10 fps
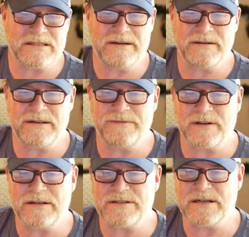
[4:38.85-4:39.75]
see
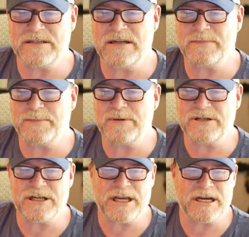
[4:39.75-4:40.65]
difficulty as an attempt to
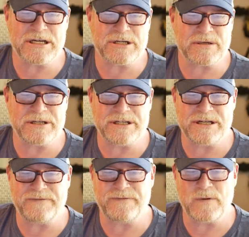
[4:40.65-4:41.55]
push the gun control
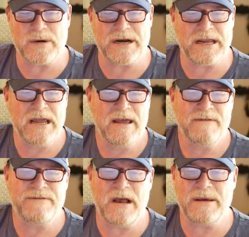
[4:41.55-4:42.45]
agenda forwarding
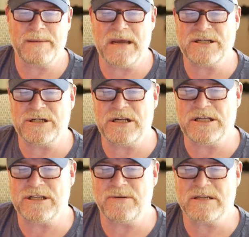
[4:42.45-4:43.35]
following a mass shooting.
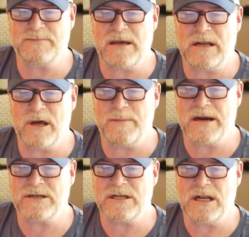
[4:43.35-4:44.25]
The two expelled
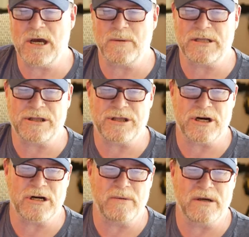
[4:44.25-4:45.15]
lawmakers, along with the
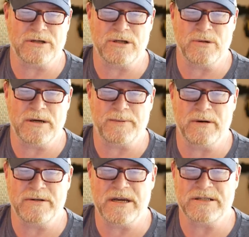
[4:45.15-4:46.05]
third who also joined the
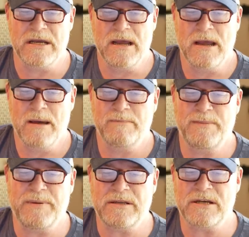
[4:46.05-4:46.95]
protest
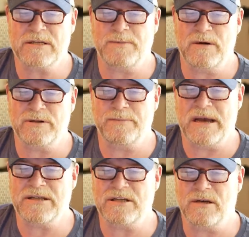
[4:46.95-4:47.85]
but beat the expulsion
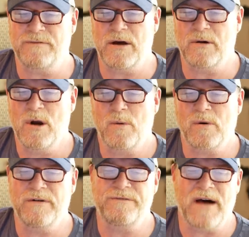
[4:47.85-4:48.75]
by a single vote,
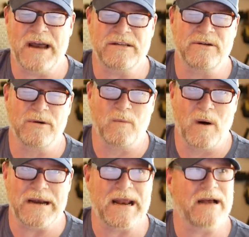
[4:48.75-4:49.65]
were invited to the
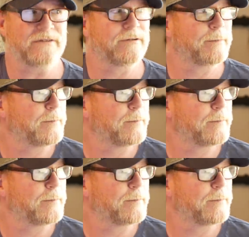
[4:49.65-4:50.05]
White House.